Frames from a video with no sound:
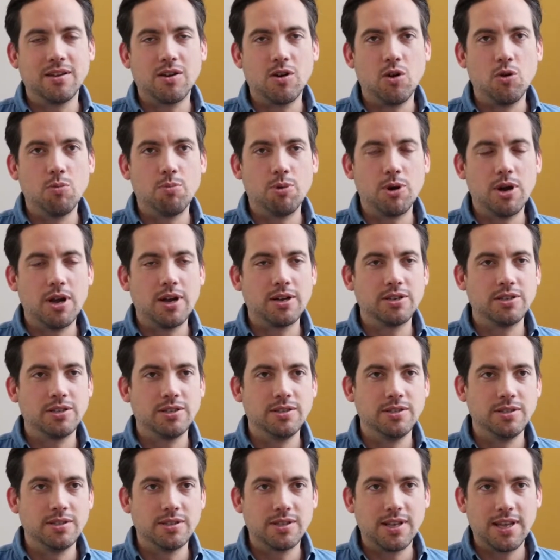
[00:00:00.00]

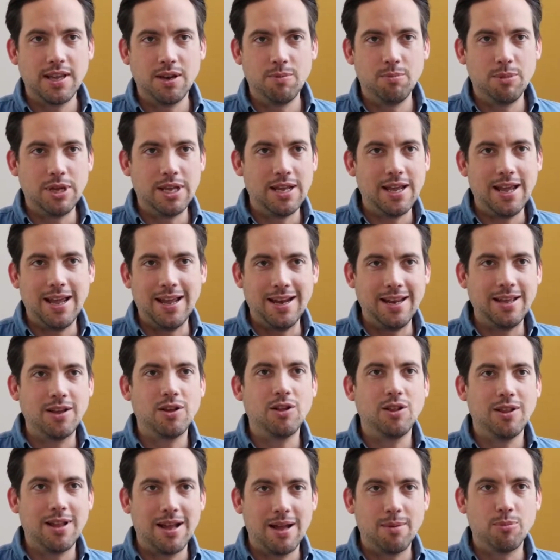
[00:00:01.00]
co-productions can be any
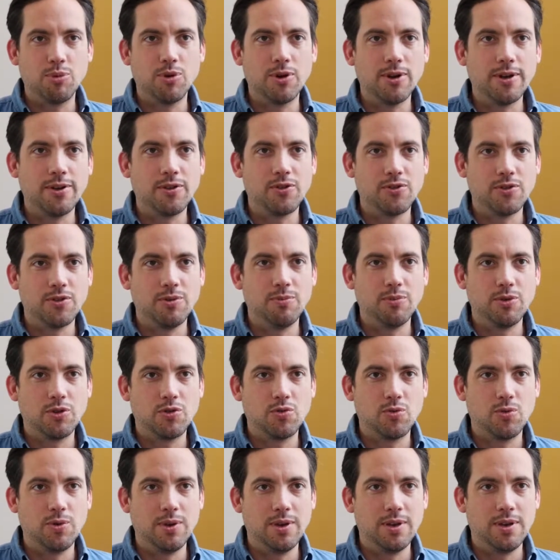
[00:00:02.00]
collaboration
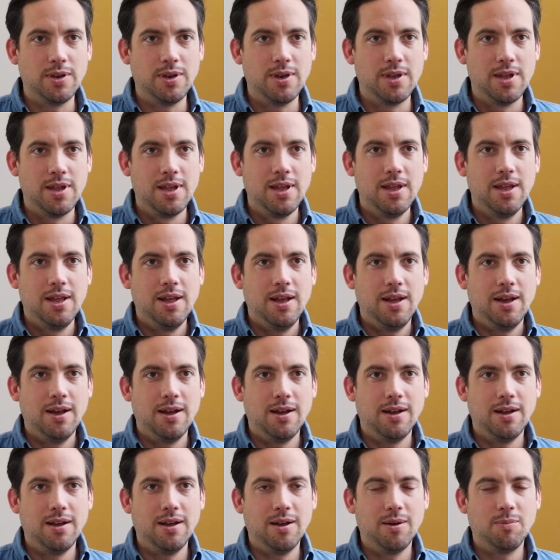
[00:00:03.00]
between
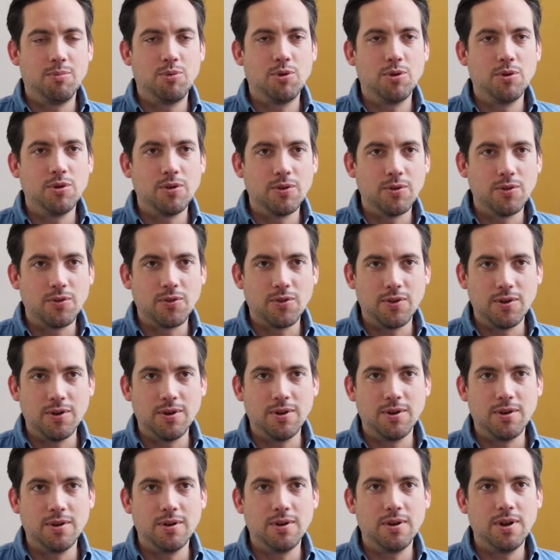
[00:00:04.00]
a
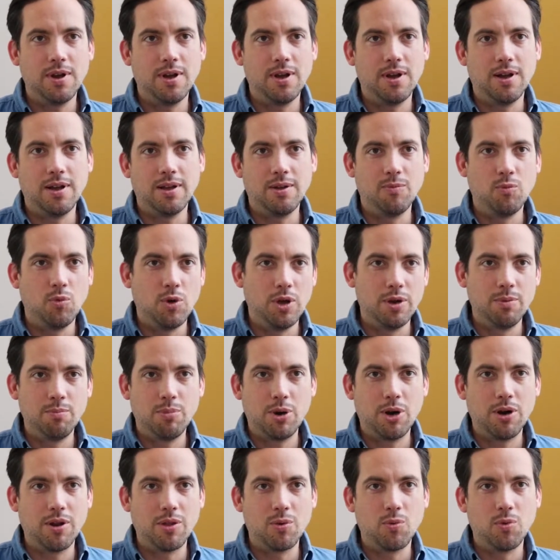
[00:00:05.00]
producer in one
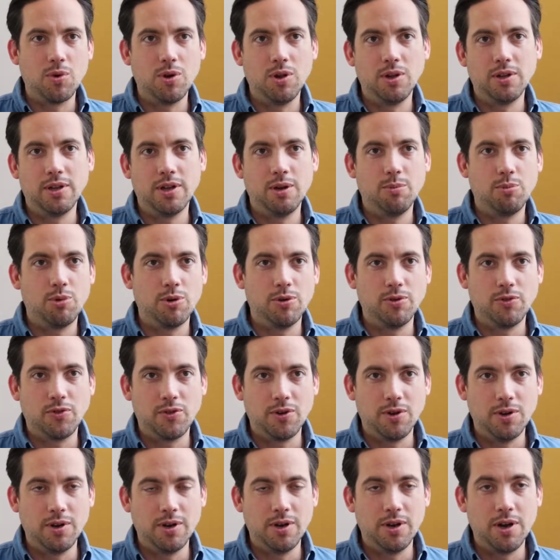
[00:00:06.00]
part of the world and a
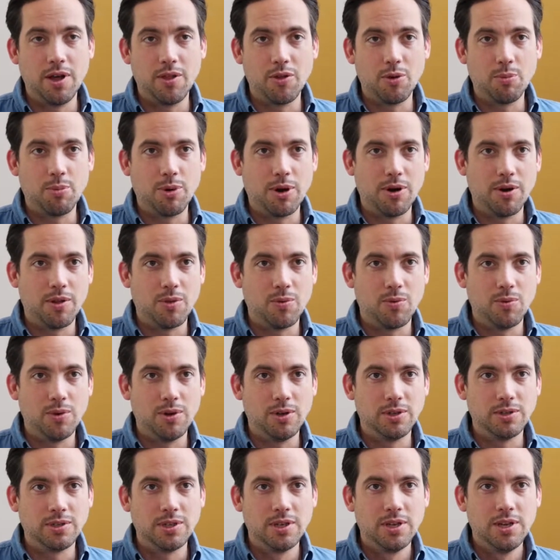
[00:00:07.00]
producer in another part of the
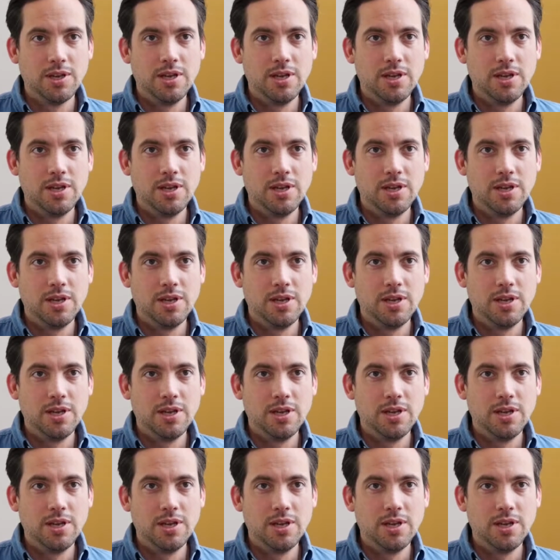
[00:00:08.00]
world.